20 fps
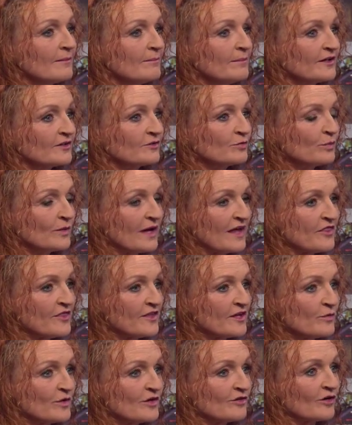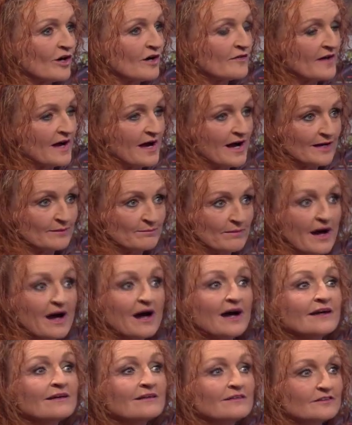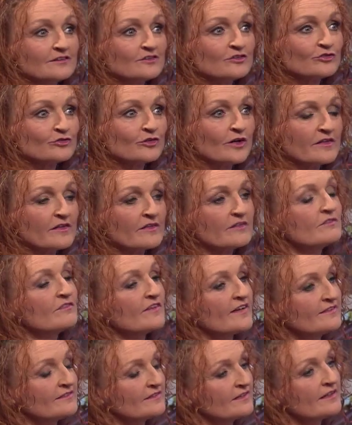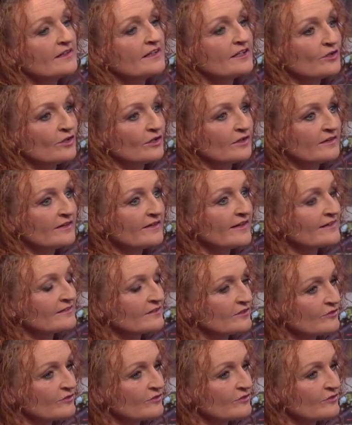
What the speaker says: But I think we rather hide behind it rather than facing it head on. And that's